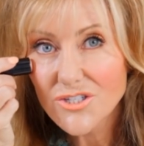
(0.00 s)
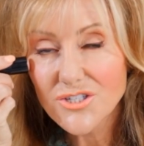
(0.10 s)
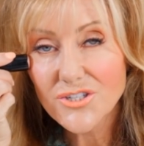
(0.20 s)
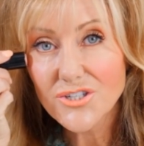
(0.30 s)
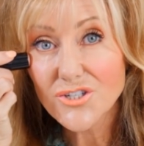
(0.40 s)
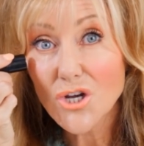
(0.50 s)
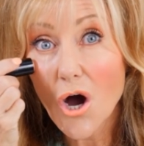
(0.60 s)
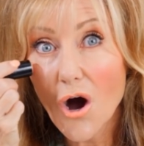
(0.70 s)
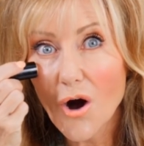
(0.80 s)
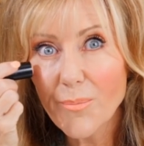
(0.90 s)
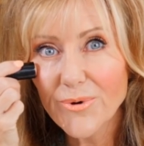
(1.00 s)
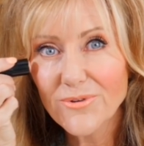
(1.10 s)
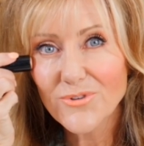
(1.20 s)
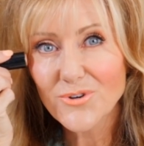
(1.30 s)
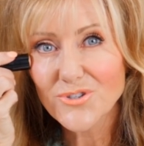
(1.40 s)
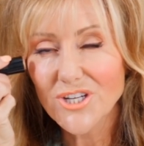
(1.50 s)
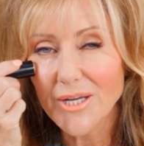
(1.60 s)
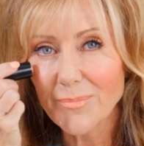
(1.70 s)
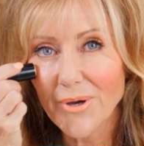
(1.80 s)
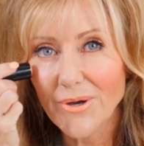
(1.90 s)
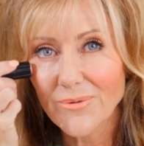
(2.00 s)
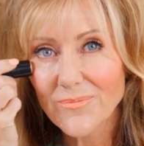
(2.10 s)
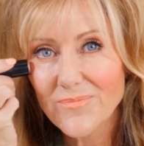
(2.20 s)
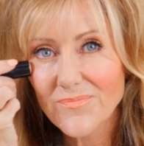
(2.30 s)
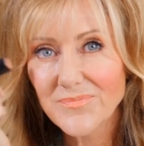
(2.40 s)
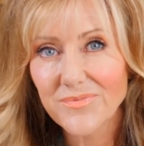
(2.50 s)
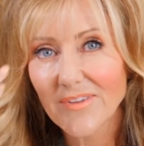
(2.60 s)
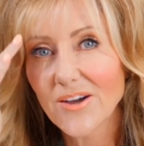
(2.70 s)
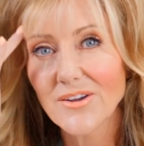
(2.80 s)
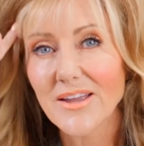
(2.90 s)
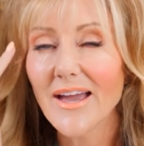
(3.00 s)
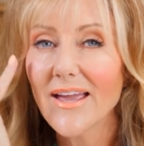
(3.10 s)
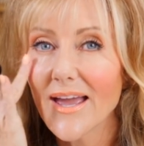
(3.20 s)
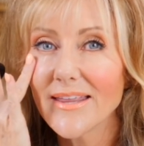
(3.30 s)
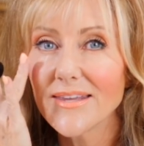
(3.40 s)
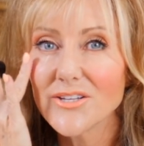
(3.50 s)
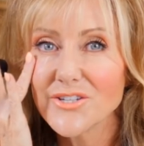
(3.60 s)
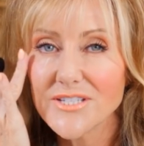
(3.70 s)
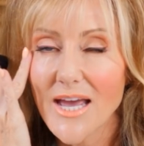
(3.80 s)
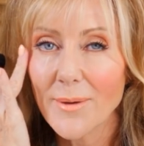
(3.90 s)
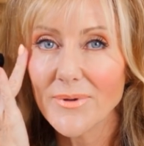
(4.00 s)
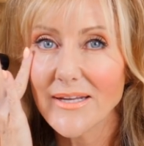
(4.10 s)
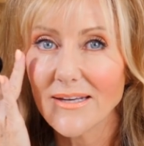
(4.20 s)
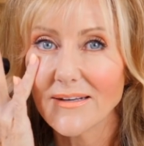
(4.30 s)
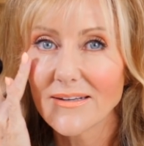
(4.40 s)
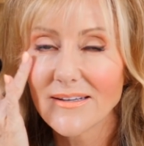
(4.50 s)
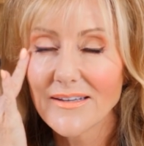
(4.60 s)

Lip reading: to the top of your cheekbone, okay? And then you tap it in.